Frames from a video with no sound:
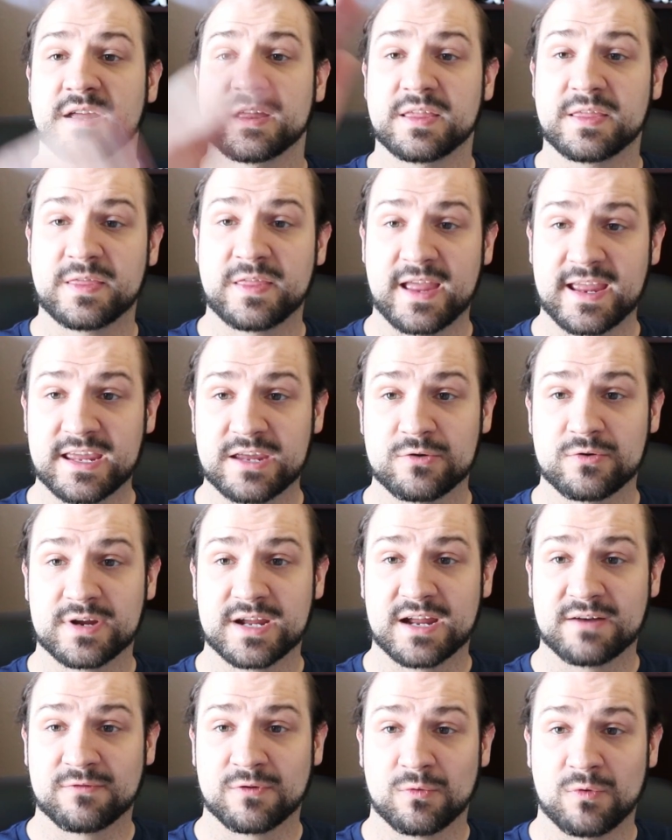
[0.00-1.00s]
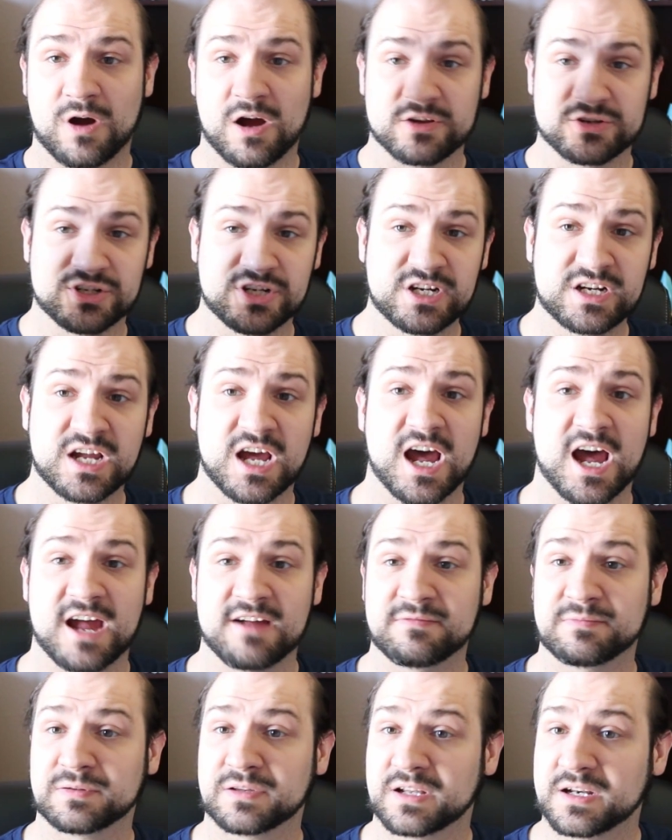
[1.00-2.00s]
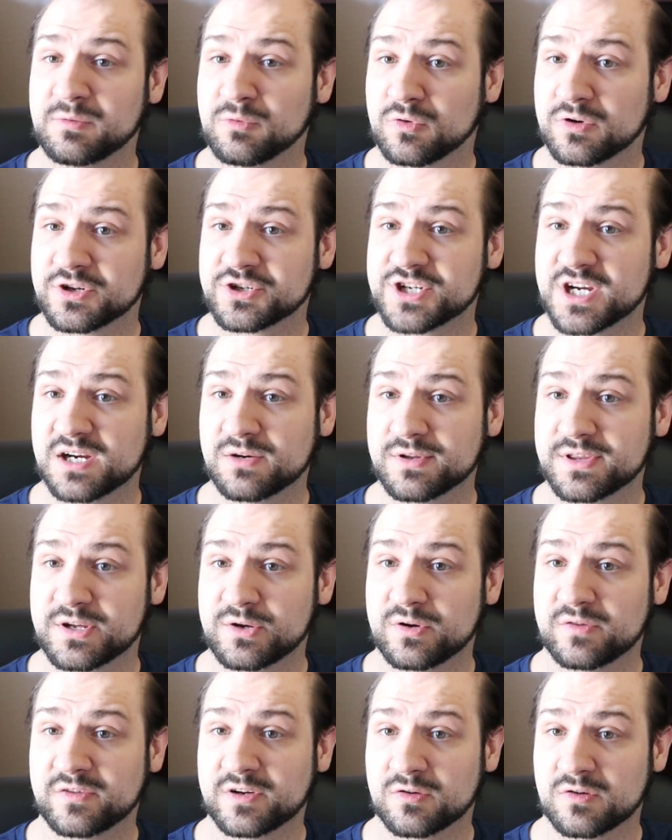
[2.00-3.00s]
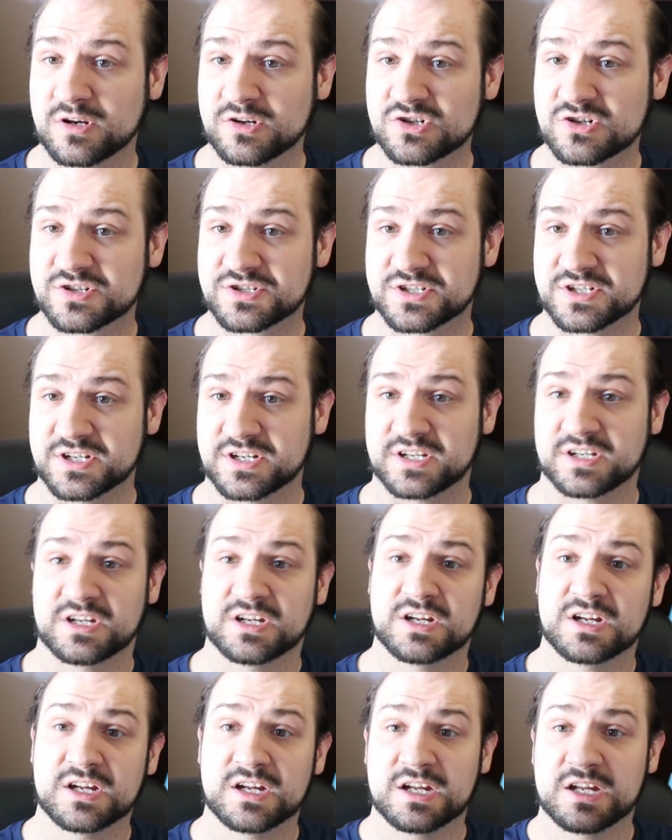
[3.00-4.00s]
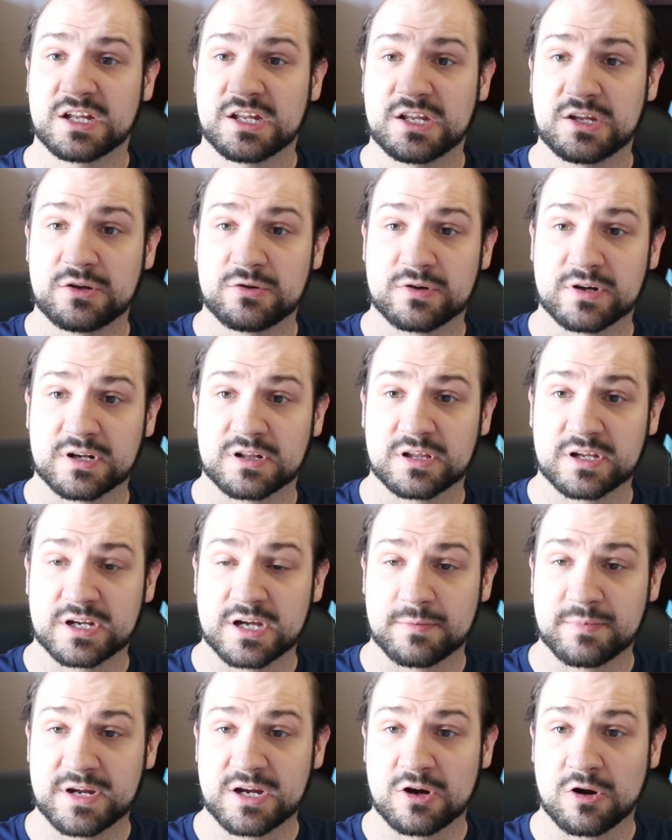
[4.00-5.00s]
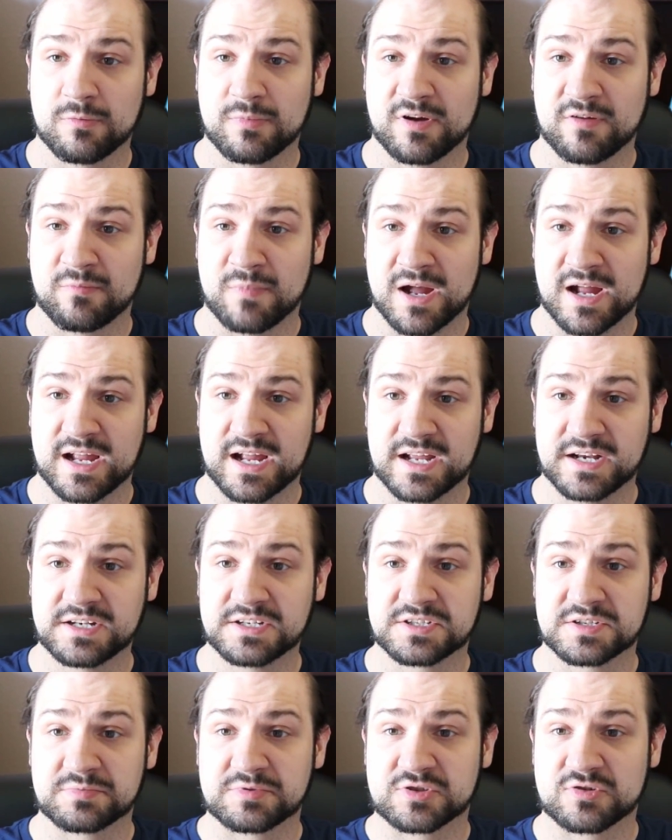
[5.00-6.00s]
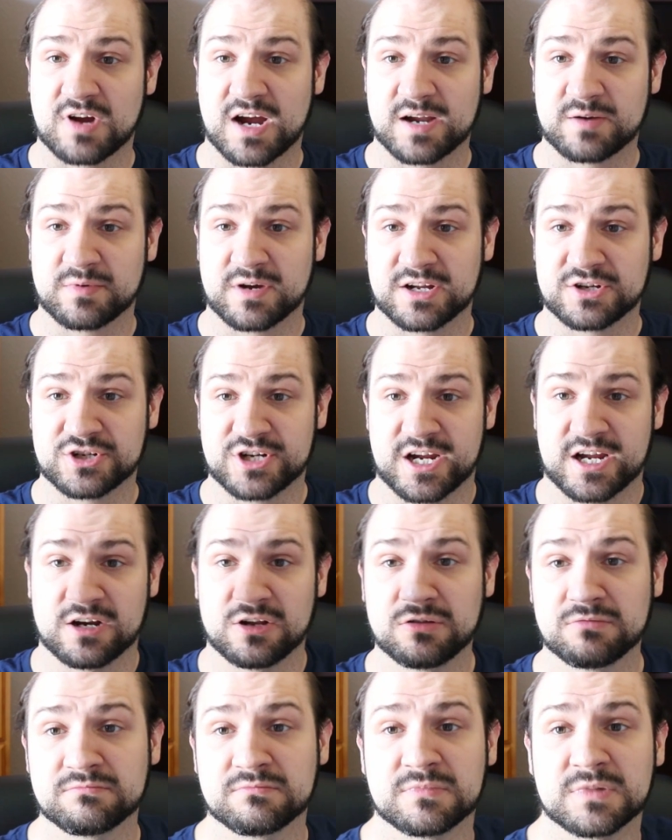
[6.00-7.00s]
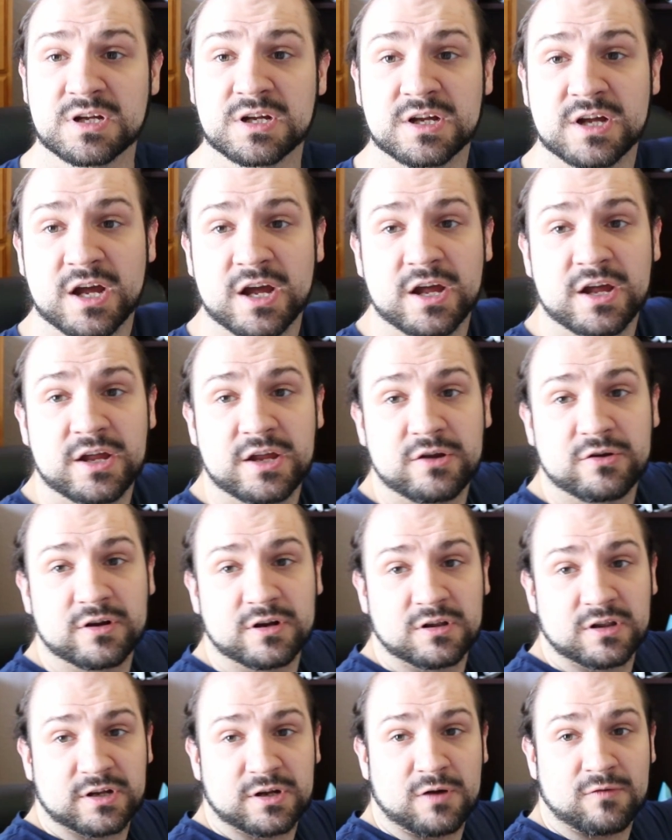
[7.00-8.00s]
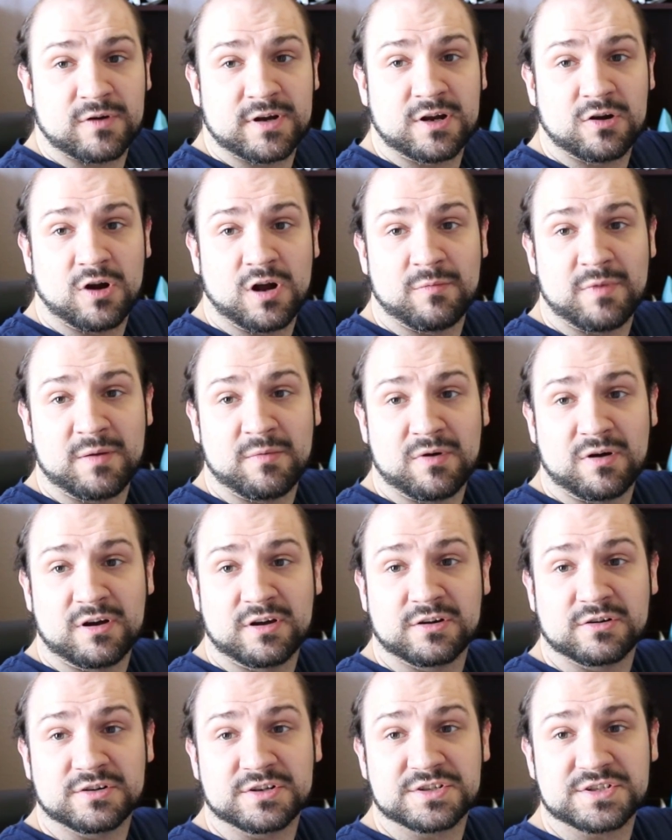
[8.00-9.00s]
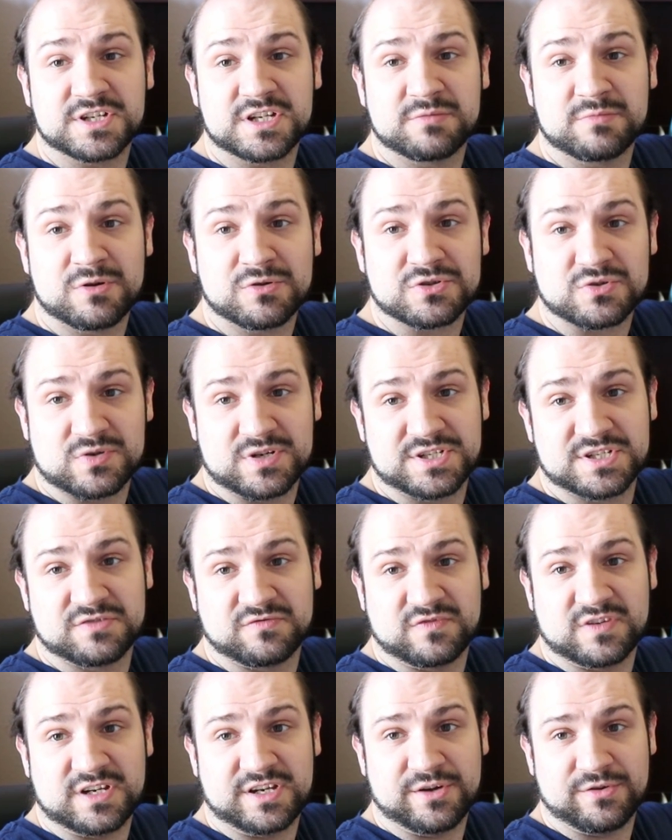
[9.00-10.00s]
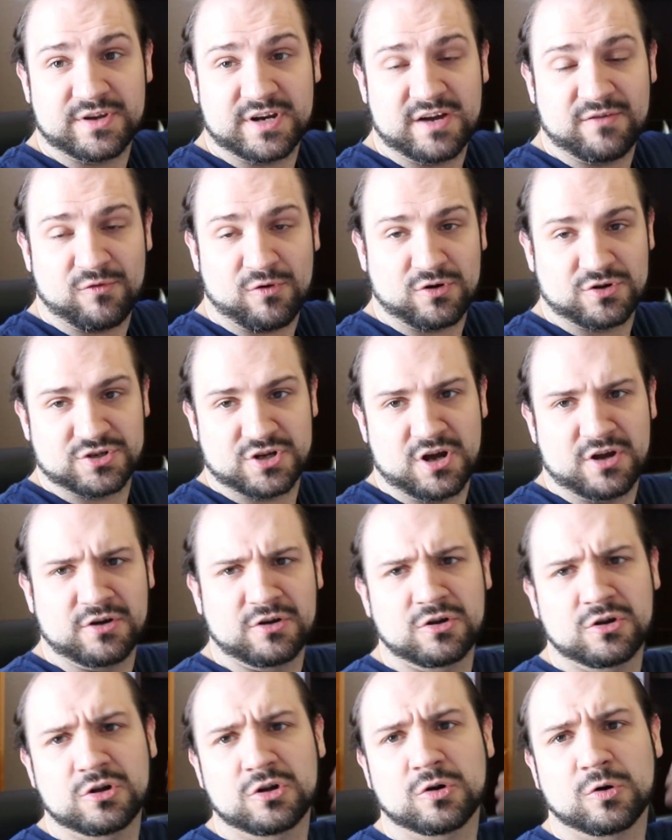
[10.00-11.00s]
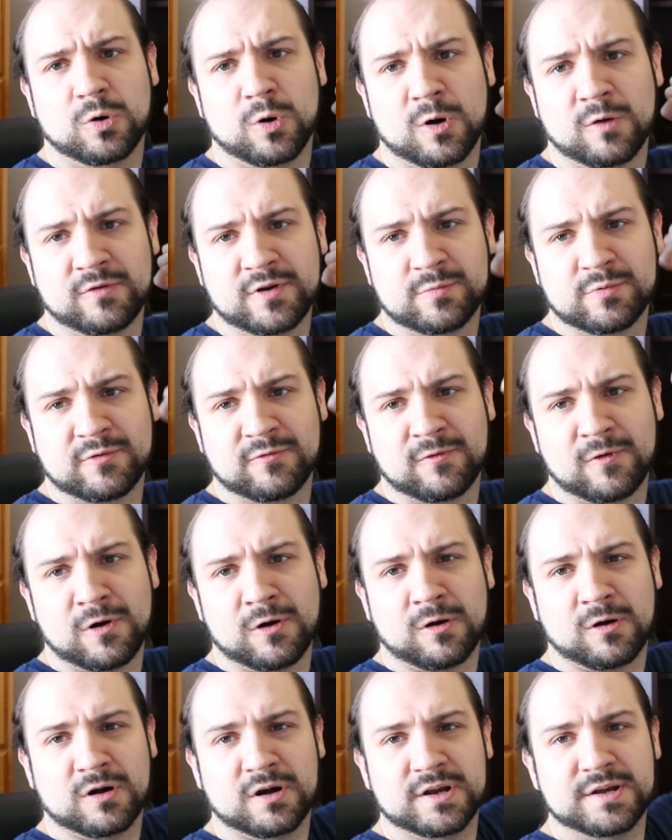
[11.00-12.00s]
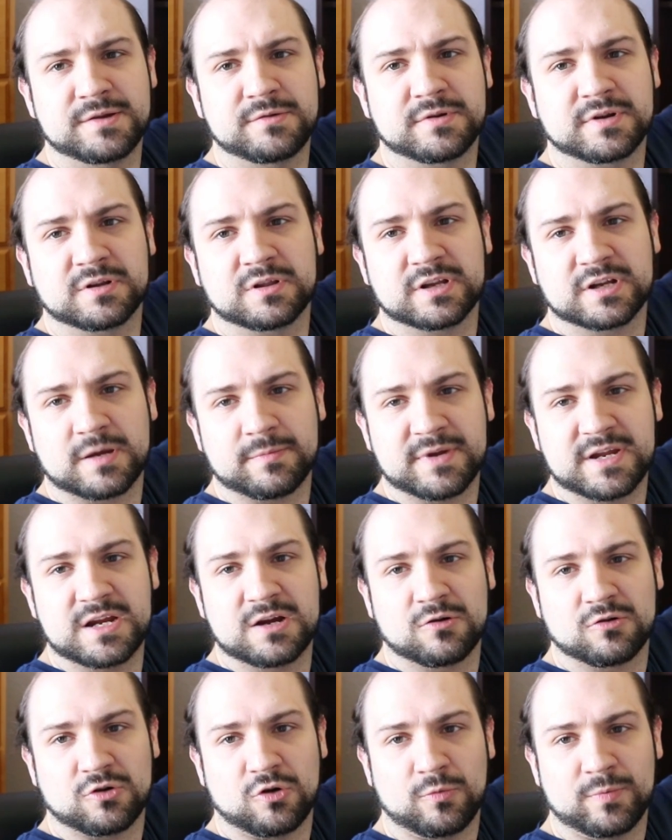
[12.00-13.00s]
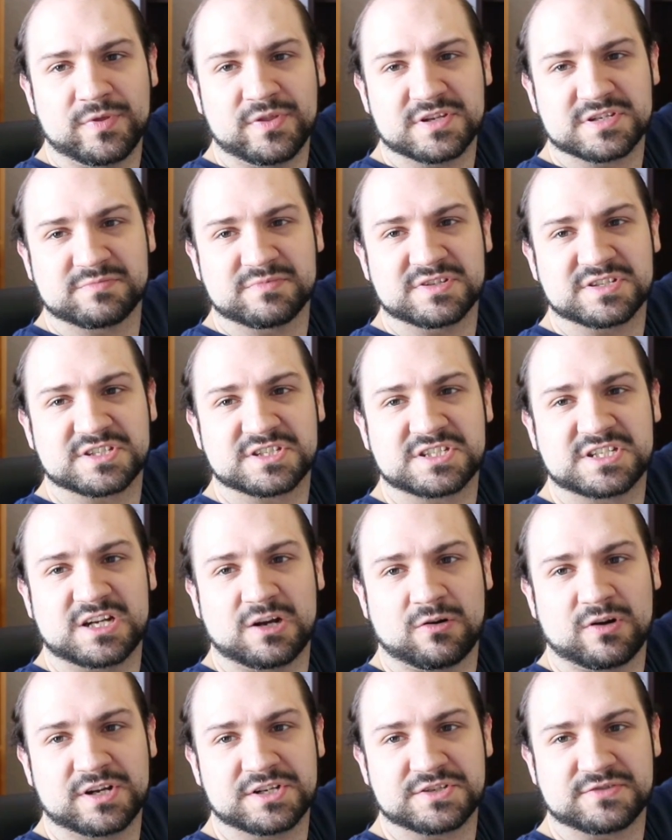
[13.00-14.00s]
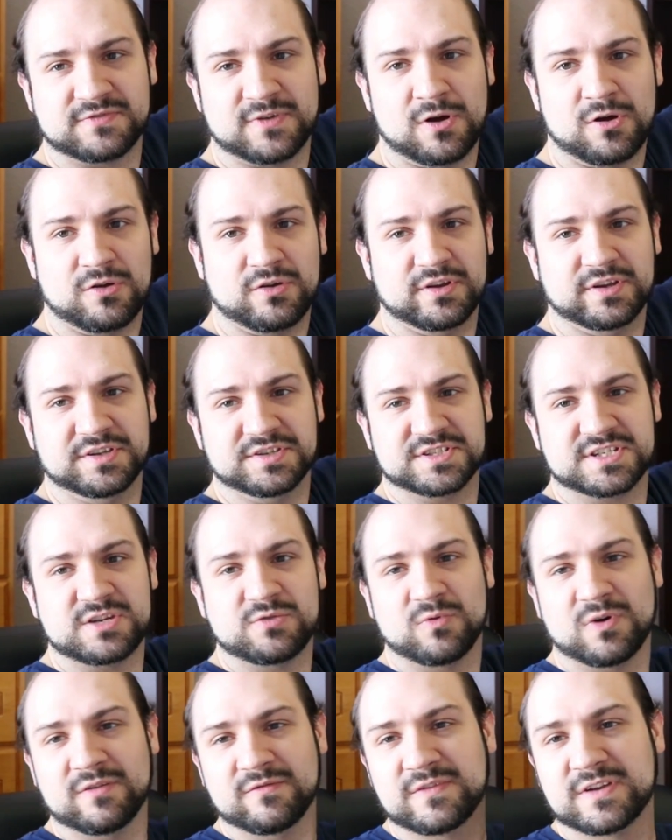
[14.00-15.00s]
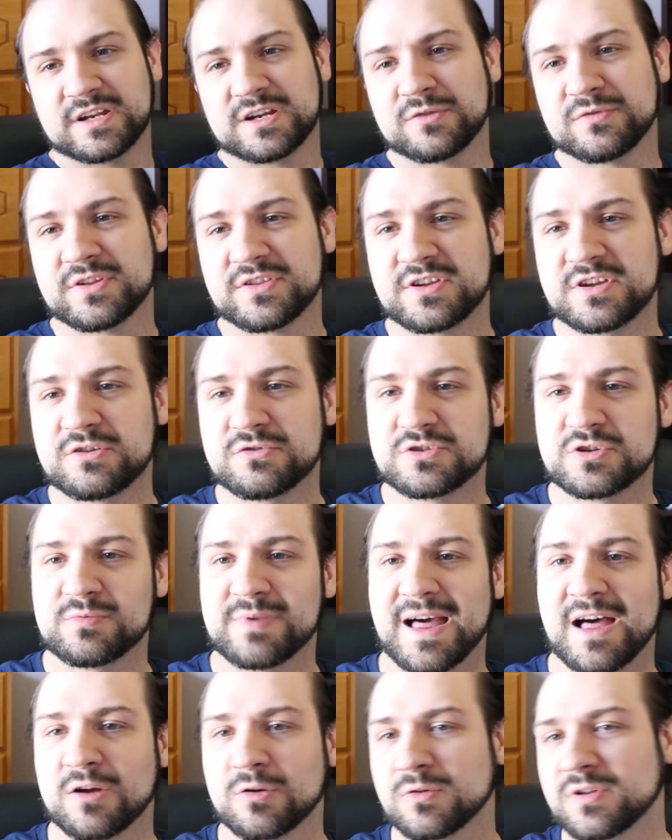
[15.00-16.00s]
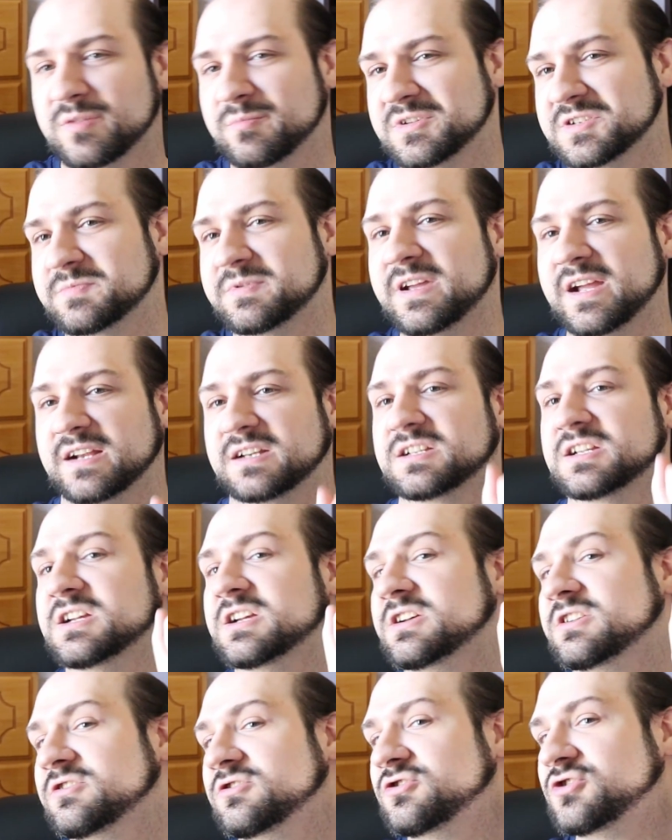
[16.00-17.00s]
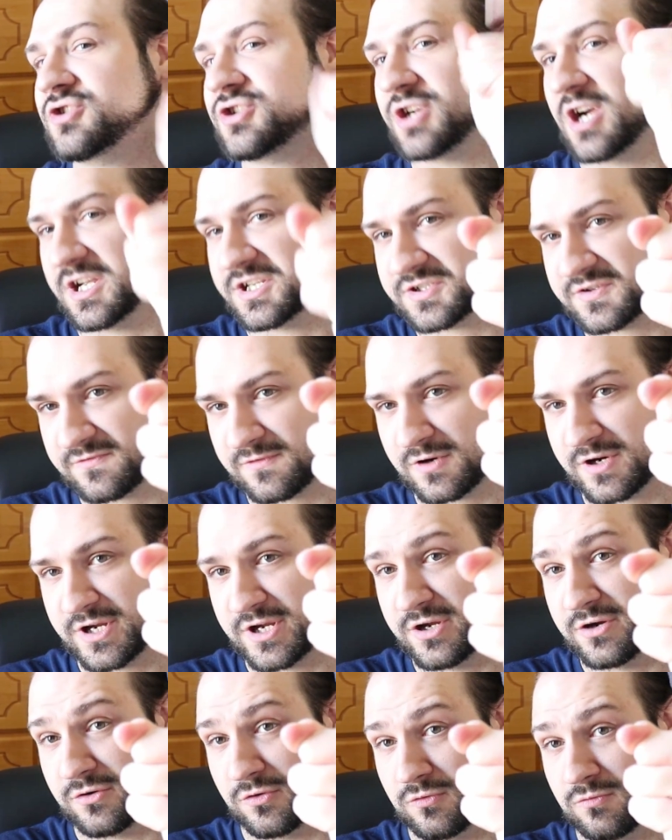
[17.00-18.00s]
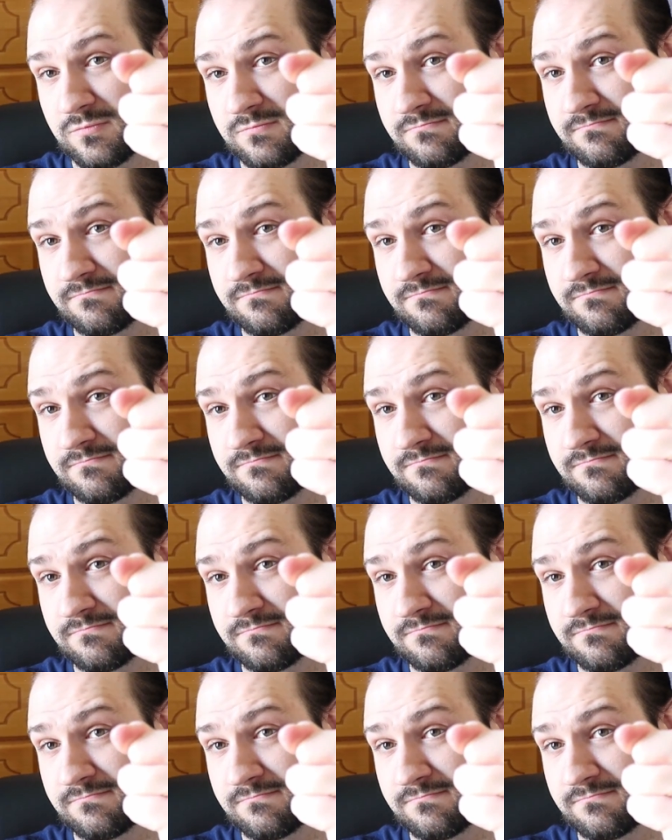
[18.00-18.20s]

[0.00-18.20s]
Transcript: Thank you again for watching. I have plenty more to share with you if you're interested. You can click up here above my head to subscribe to my channel. You can click over here on my monitor to see the most recent video that I've worked on. Or if you prefer, you can click up here to open this mysterious vault and see what video that the YouTube algorithm has picked just for you.